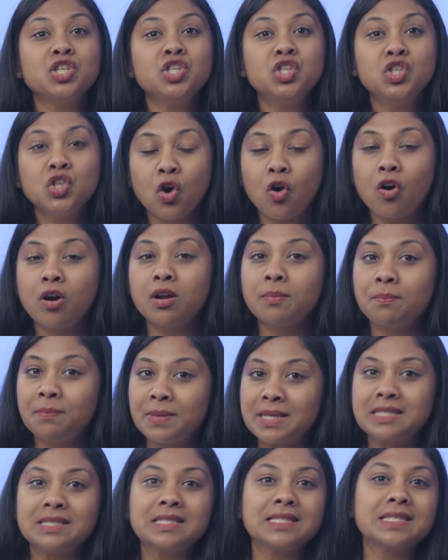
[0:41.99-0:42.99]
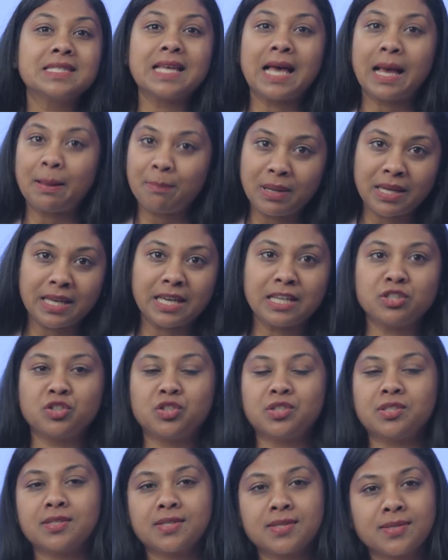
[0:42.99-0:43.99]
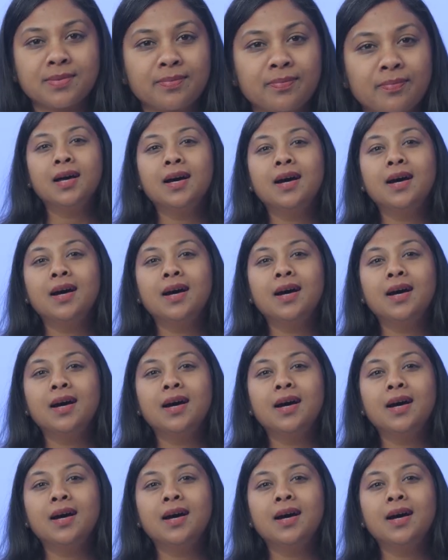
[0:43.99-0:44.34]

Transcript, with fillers: your business applications.